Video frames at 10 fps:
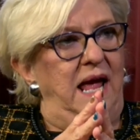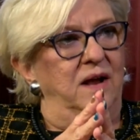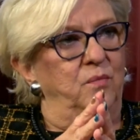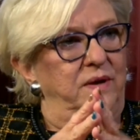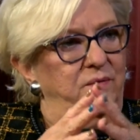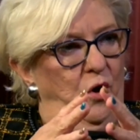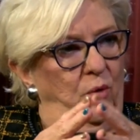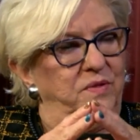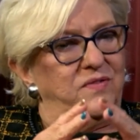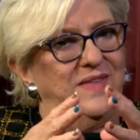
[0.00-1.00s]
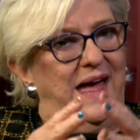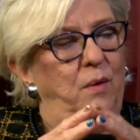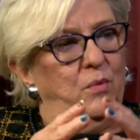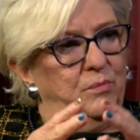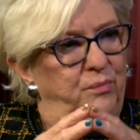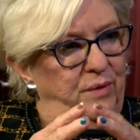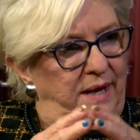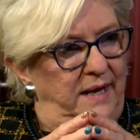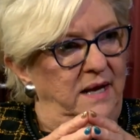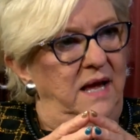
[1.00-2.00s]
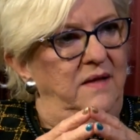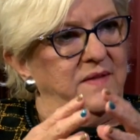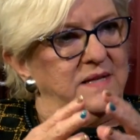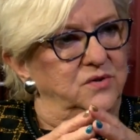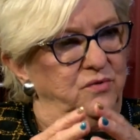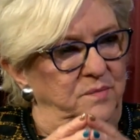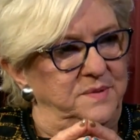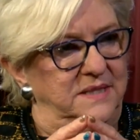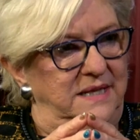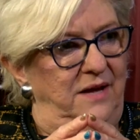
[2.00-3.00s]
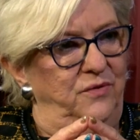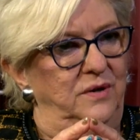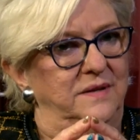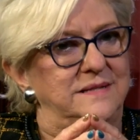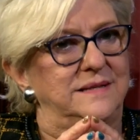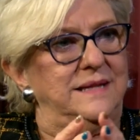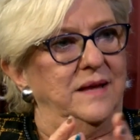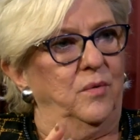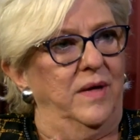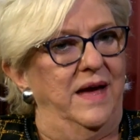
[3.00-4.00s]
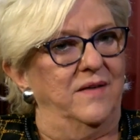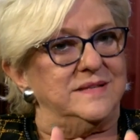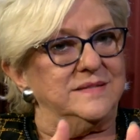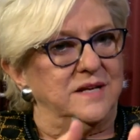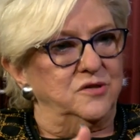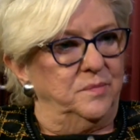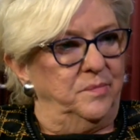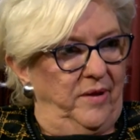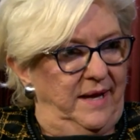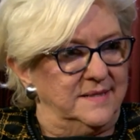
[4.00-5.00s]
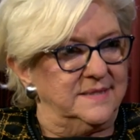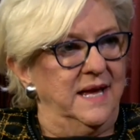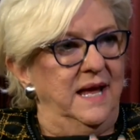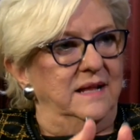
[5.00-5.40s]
And we hope that that will bring these groups together, at least that they will have a center place,